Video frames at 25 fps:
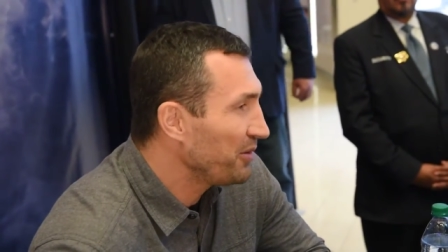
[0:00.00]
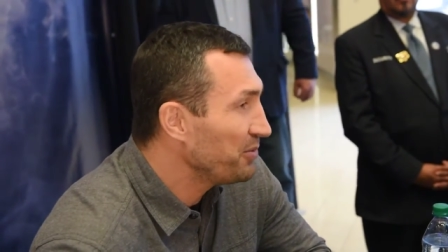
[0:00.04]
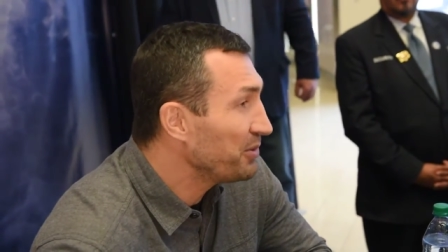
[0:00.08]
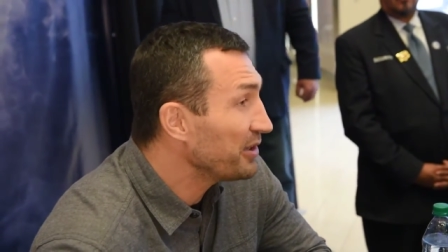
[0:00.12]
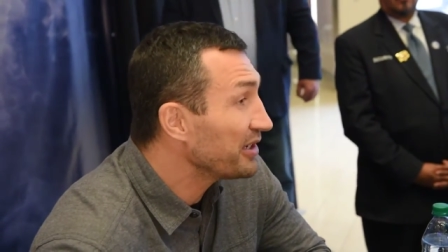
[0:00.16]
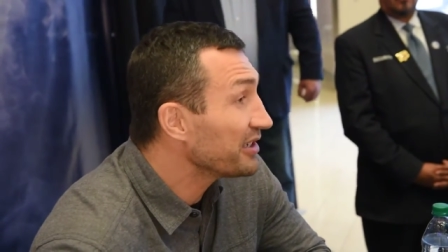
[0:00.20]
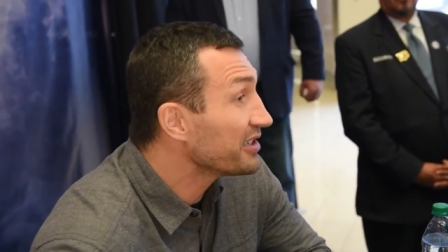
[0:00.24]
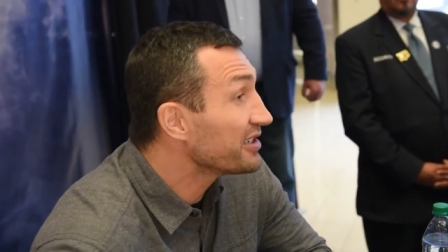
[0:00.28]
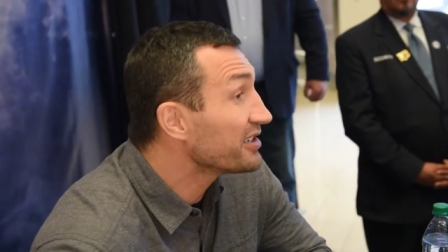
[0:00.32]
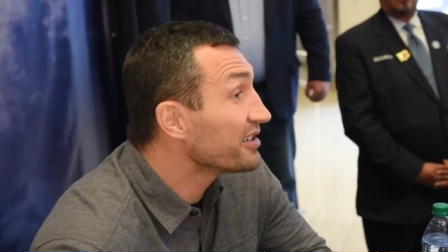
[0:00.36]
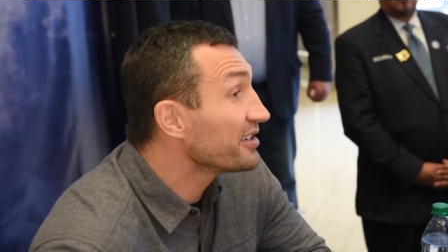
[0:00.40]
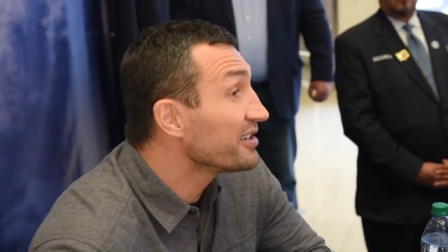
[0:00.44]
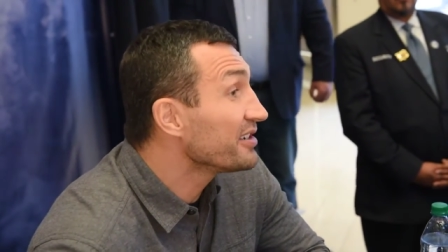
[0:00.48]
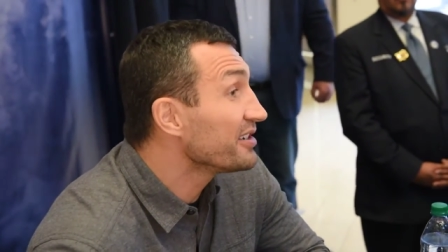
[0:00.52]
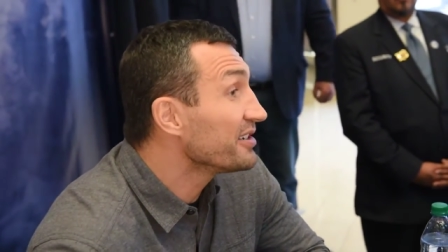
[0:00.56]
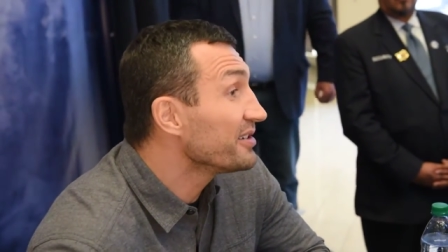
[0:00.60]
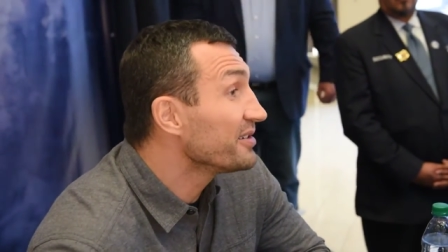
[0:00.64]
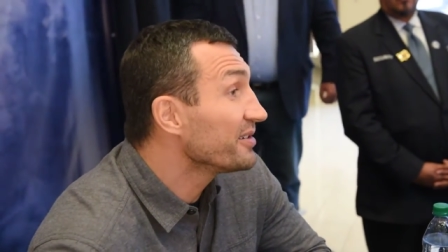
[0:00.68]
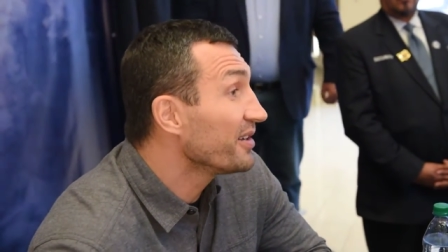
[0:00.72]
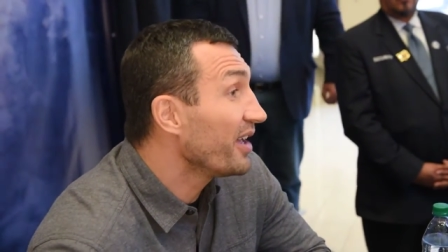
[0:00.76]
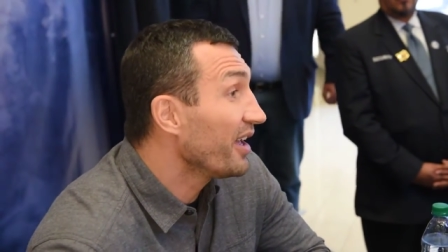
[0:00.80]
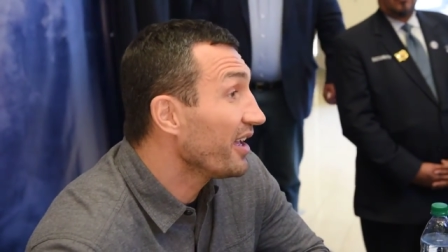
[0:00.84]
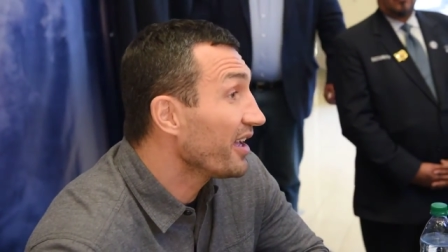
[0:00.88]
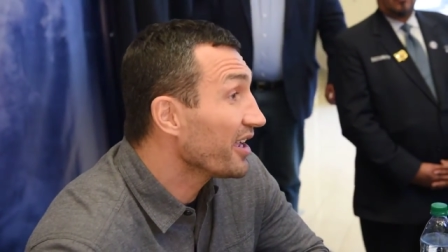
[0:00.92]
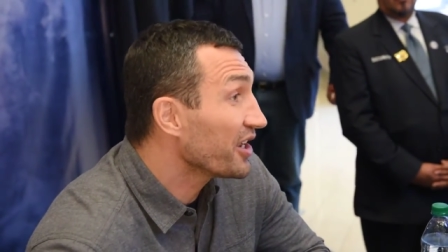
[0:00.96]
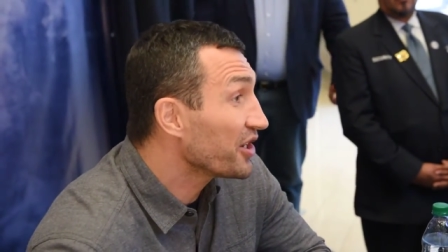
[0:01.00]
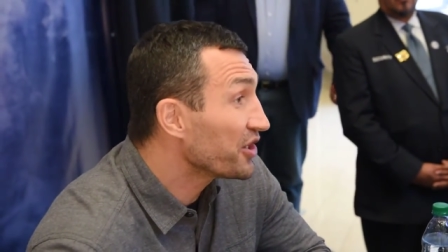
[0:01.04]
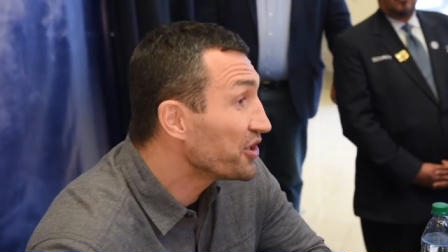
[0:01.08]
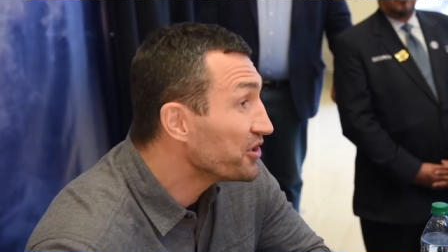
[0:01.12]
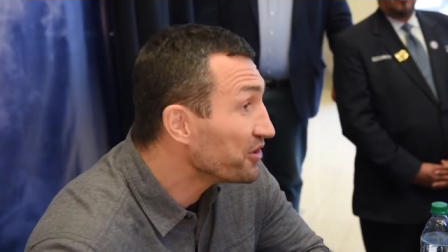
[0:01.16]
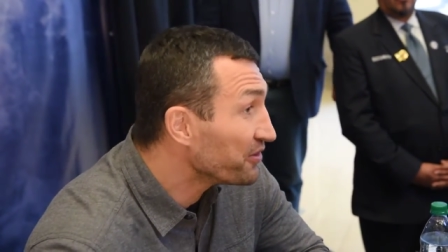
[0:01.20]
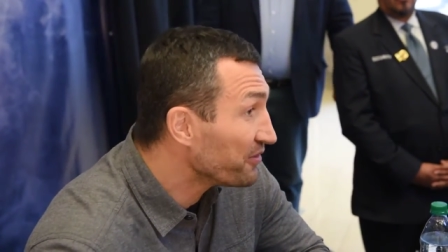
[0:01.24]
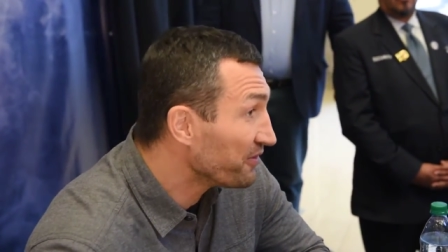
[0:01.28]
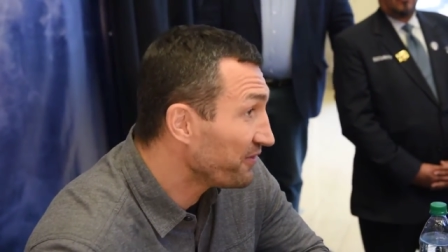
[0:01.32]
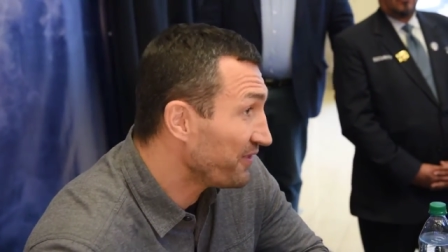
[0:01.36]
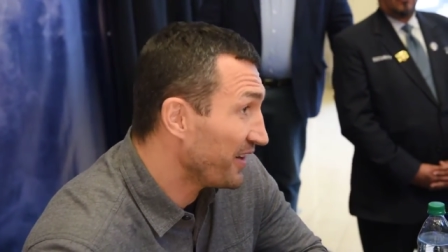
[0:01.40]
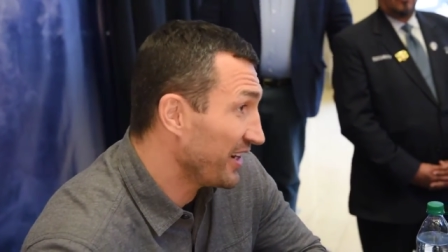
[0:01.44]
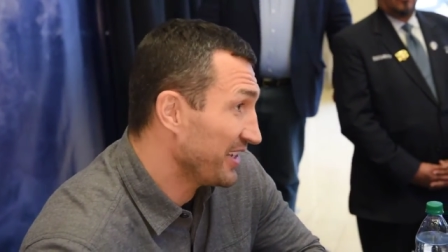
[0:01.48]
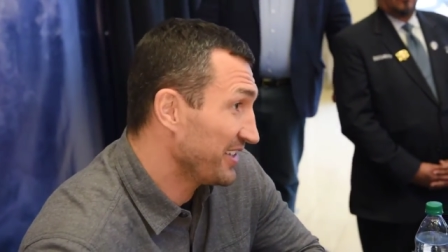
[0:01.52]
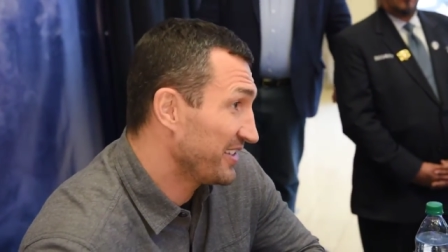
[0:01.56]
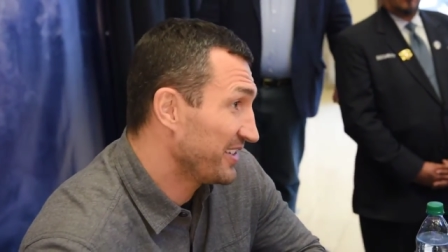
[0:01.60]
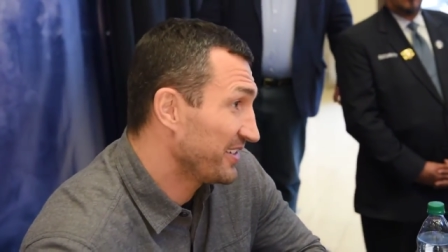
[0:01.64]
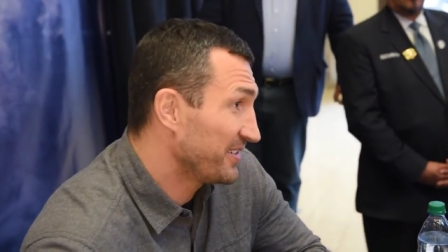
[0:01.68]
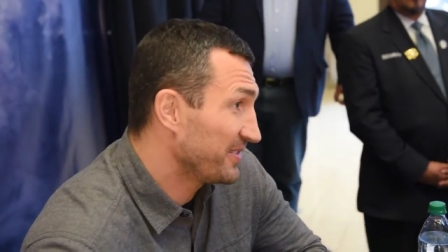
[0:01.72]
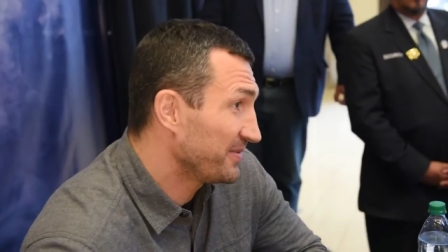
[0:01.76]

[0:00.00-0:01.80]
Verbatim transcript: want to see good fight.